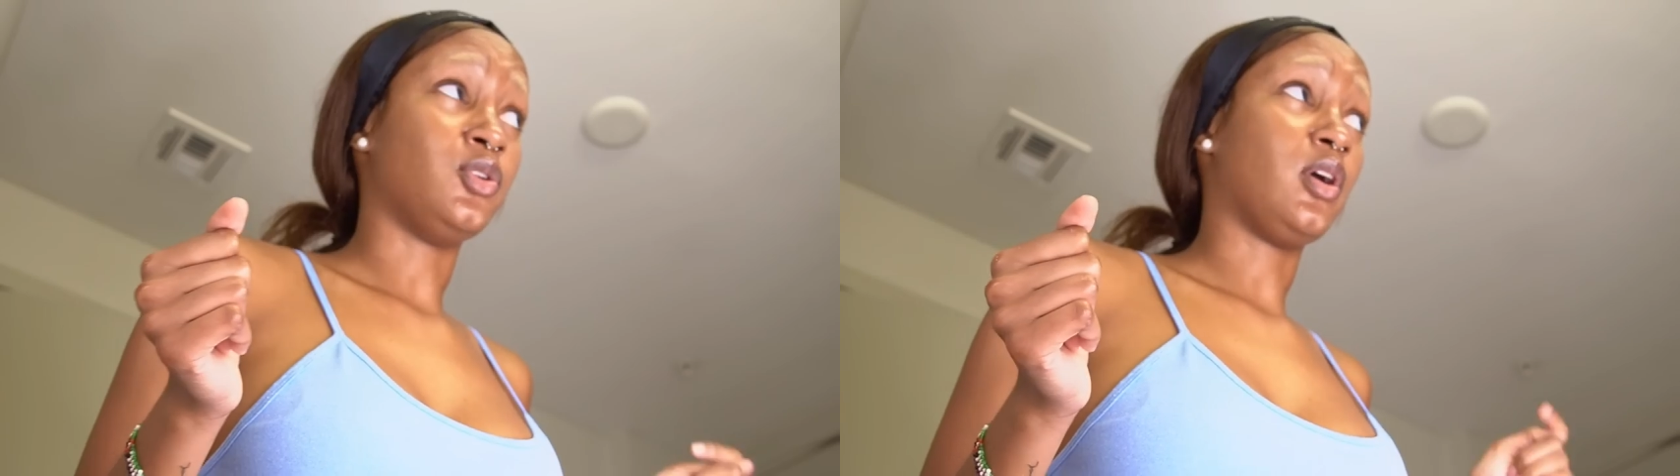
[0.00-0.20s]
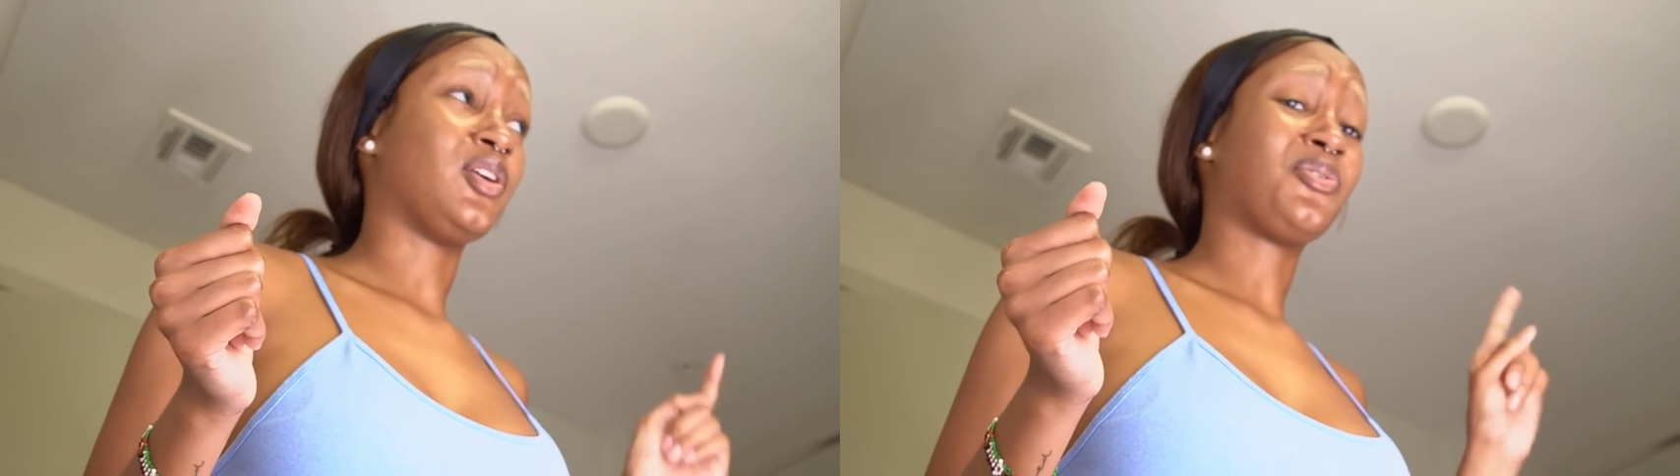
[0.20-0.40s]

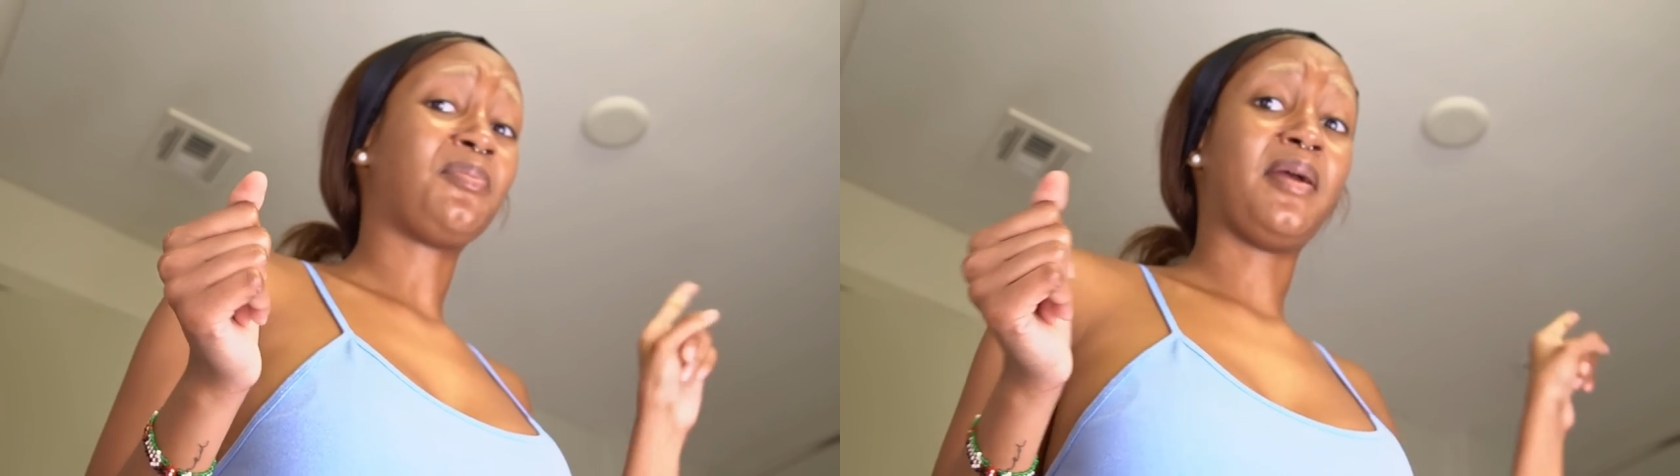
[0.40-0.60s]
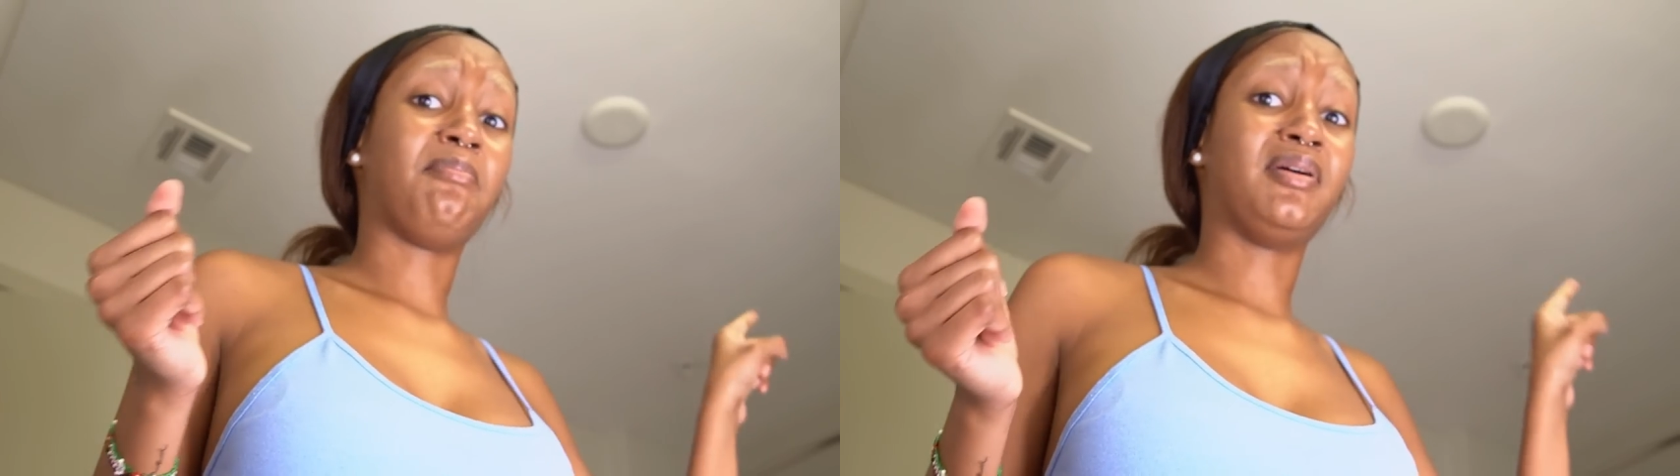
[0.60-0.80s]
Ignore
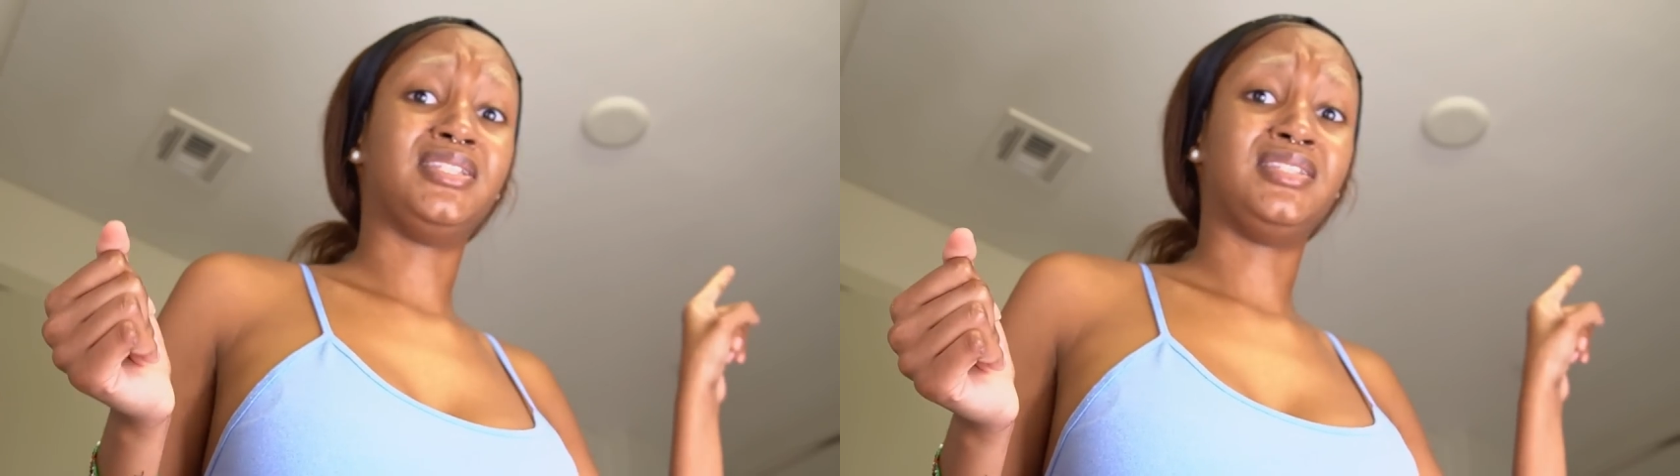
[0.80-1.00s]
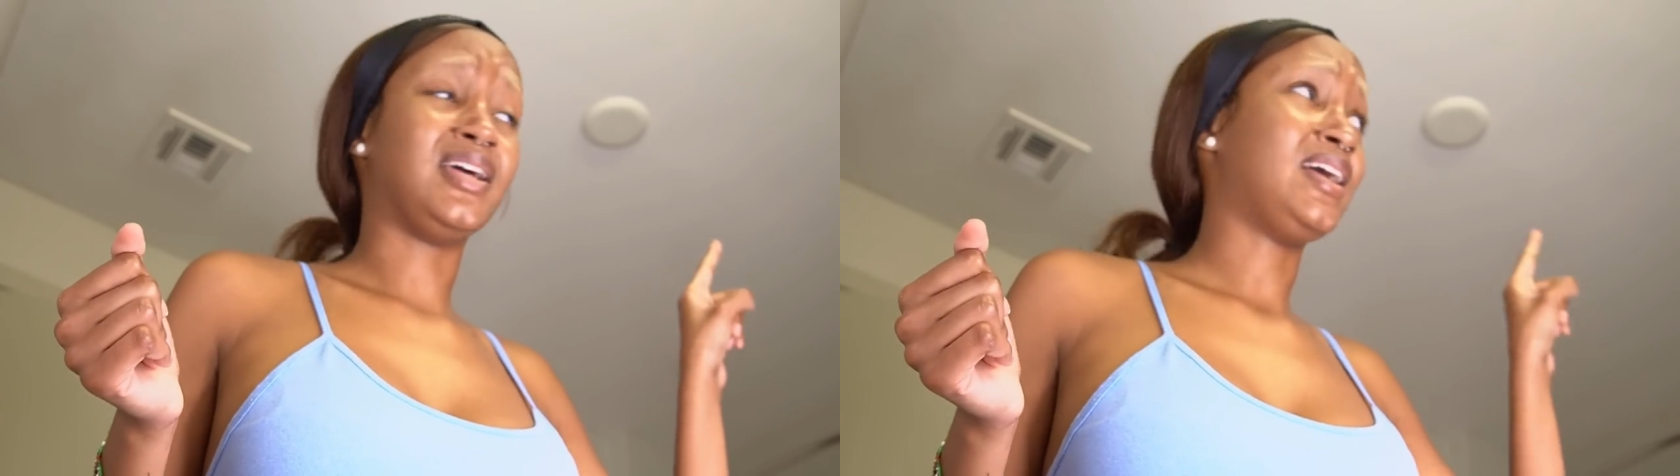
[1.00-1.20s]
my buzz,
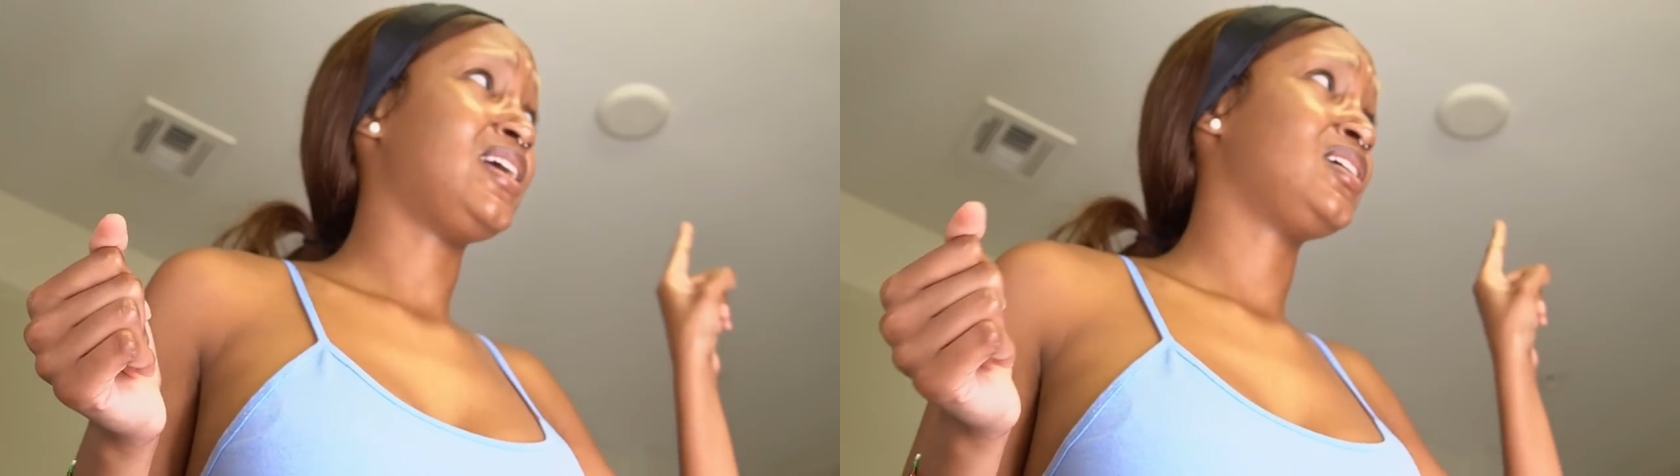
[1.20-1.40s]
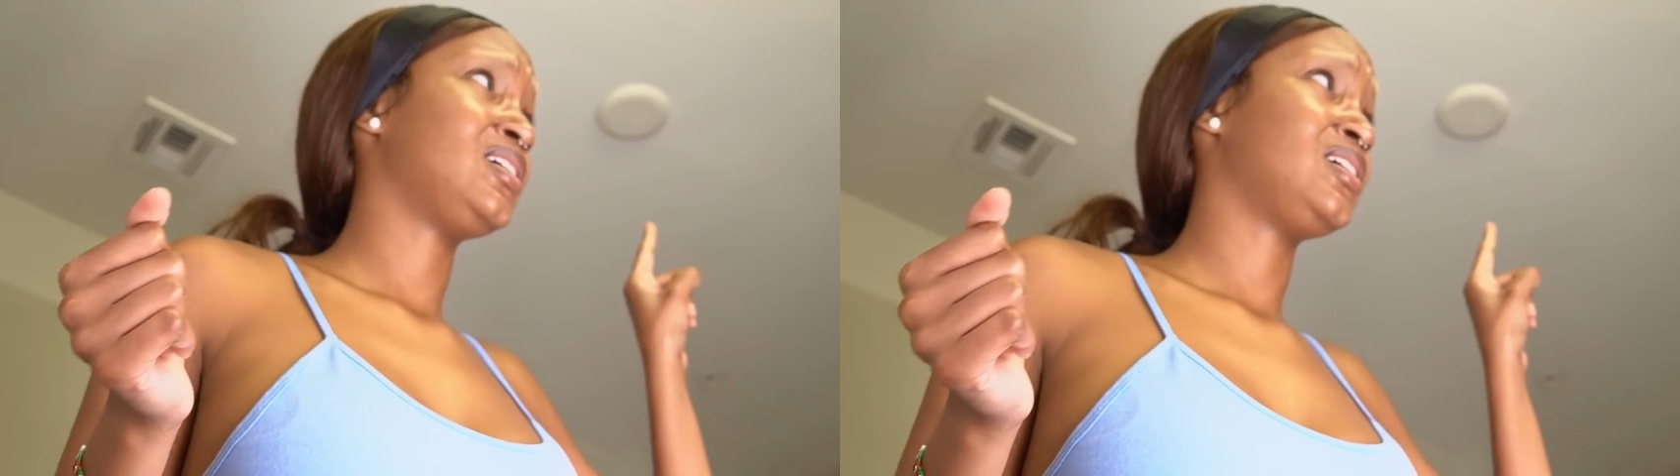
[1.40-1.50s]
that.